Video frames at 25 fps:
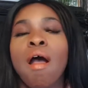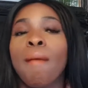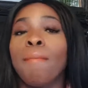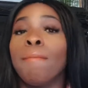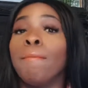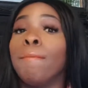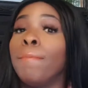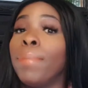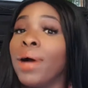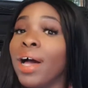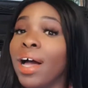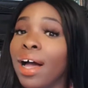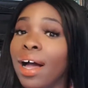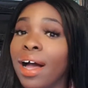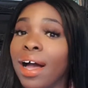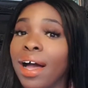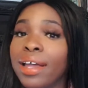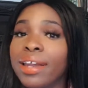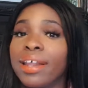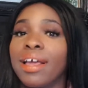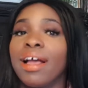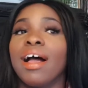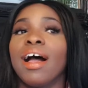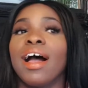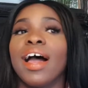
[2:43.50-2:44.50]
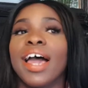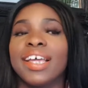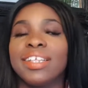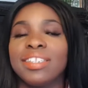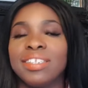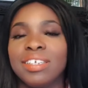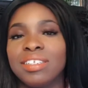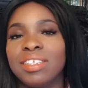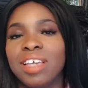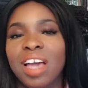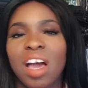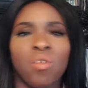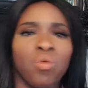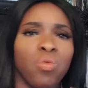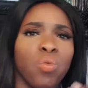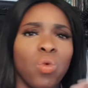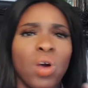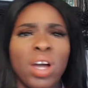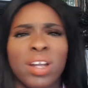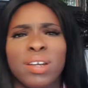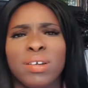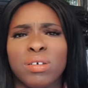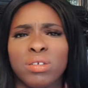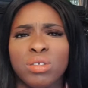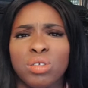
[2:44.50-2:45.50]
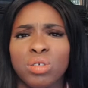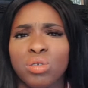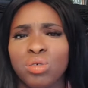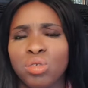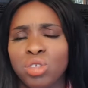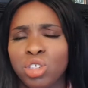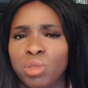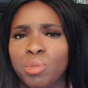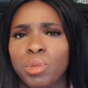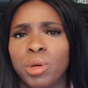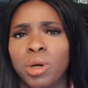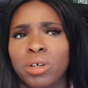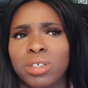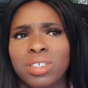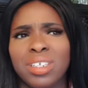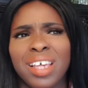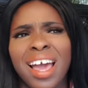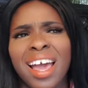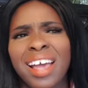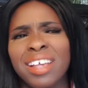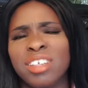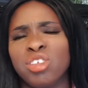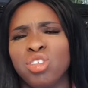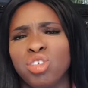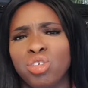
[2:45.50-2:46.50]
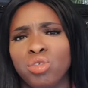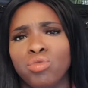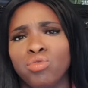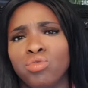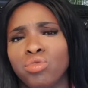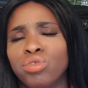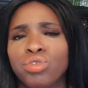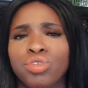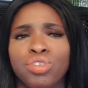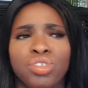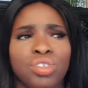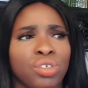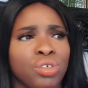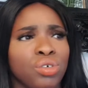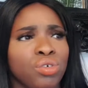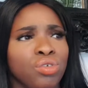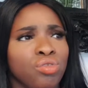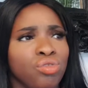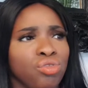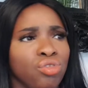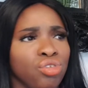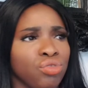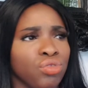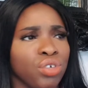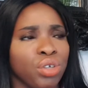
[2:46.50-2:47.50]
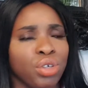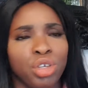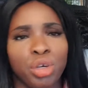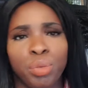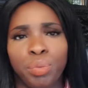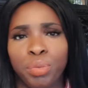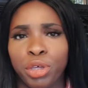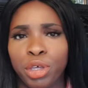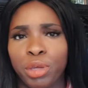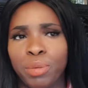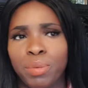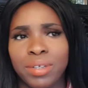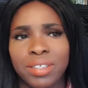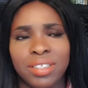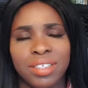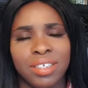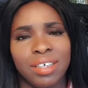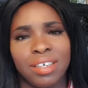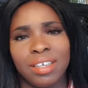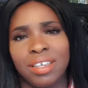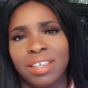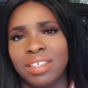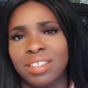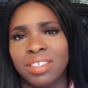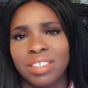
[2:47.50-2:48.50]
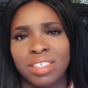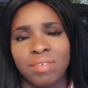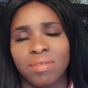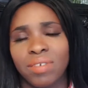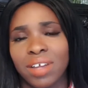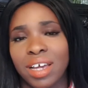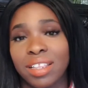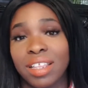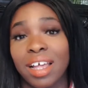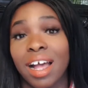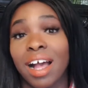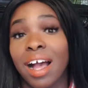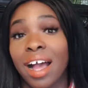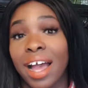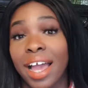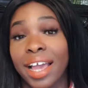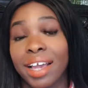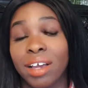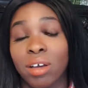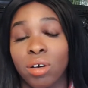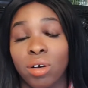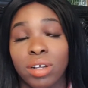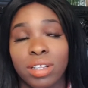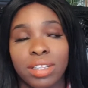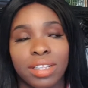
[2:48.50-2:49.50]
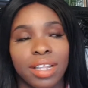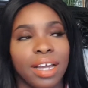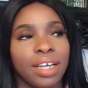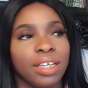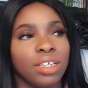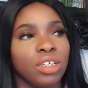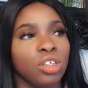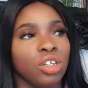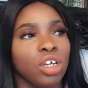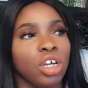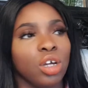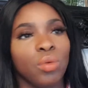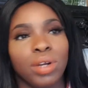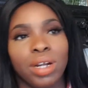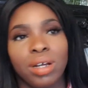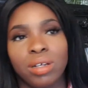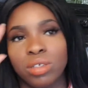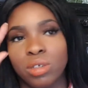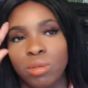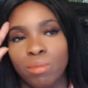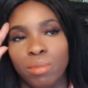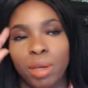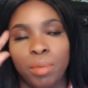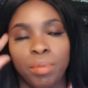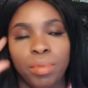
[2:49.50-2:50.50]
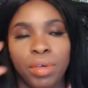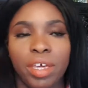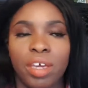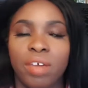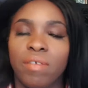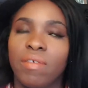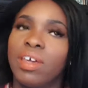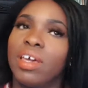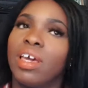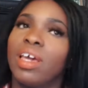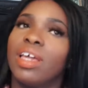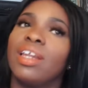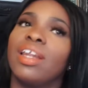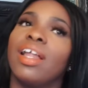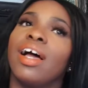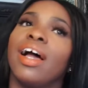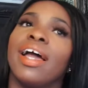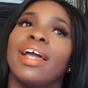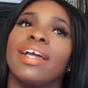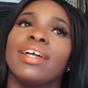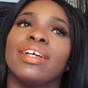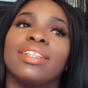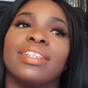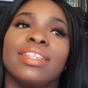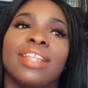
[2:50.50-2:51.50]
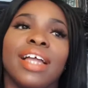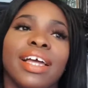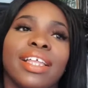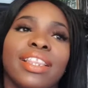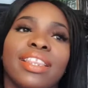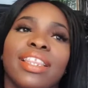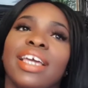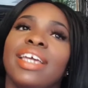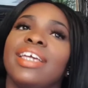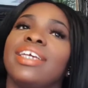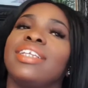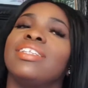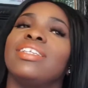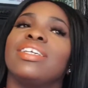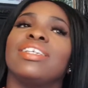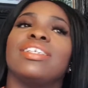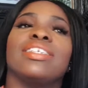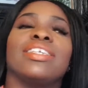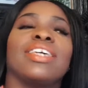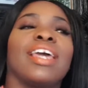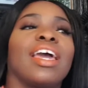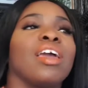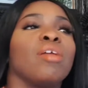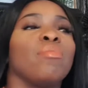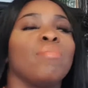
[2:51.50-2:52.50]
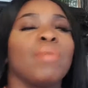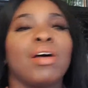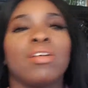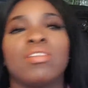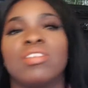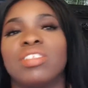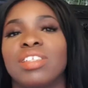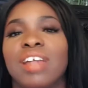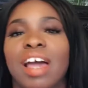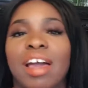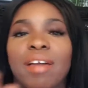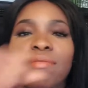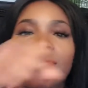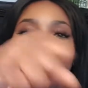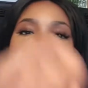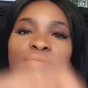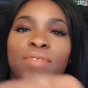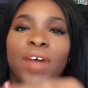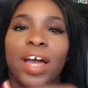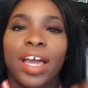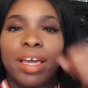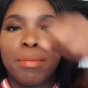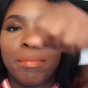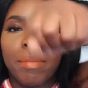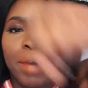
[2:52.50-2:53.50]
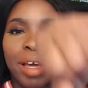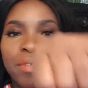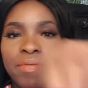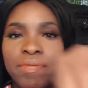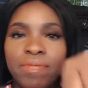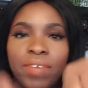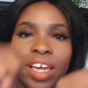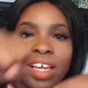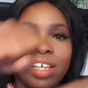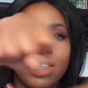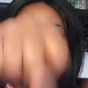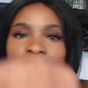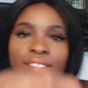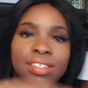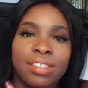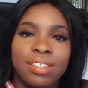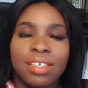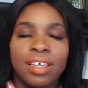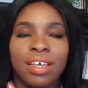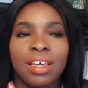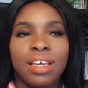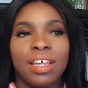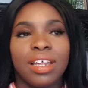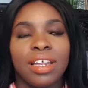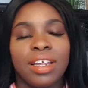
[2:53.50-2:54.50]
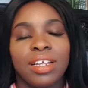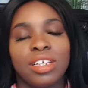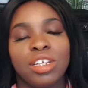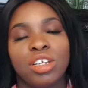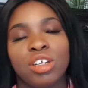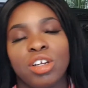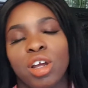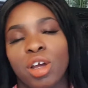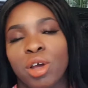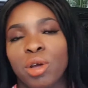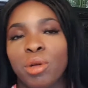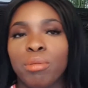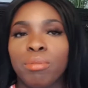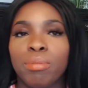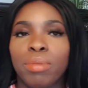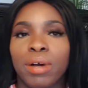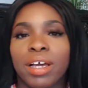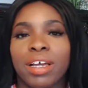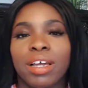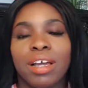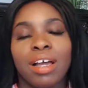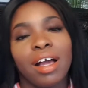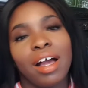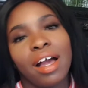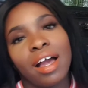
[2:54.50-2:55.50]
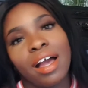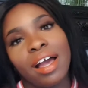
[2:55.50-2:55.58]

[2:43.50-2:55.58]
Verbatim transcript: But I did have one or two spots, as children do during your puberty and stuff like that. I got that, you know, when I was on my period, like like they this came out and started fighting my face, you know. But